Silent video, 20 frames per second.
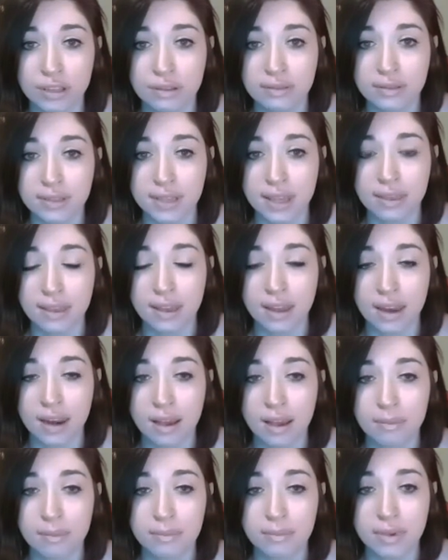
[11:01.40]
set that
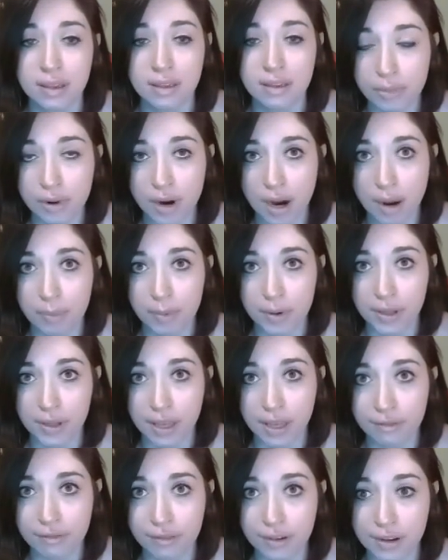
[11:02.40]
up
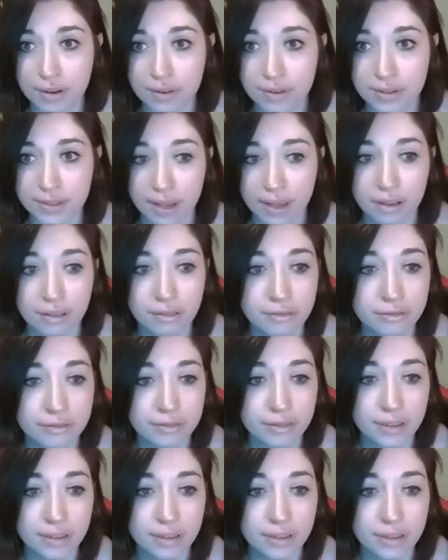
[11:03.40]
properly for yourself.